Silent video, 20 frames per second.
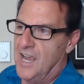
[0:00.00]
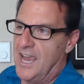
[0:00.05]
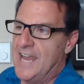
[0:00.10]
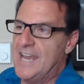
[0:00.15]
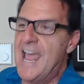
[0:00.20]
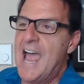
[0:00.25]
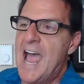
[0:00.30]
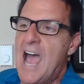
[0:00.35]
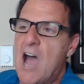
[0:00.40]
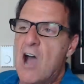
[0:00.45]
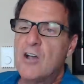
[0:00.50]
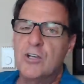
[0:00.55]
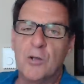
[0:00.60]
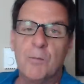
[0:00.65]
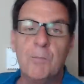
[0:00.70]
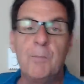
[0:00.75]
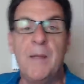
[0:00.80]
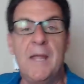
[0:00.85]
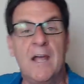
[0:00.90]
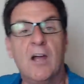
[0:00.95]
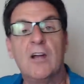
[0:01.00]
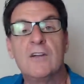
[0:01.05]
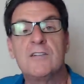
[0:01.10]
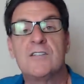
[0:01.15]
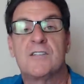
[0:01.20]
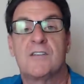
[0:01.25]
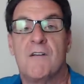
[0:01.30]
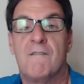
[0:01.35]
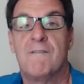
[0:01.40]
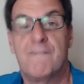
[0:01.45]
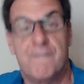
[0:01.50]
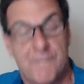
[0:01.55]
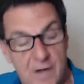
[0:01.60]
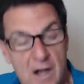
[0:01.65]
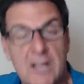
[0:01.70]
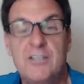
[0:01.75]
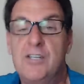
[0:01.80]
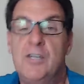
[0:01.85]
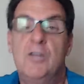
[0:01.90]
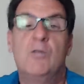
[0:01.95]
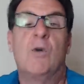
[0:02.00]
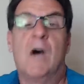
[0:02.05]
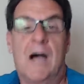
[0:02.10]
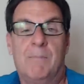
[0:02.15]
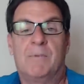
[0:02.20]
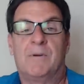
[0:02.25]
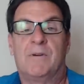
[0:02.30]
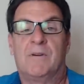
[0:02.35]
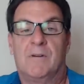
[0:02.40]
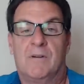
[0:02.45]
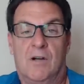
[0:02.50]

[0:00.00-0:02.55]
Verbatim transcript: and how your parents fucked you up,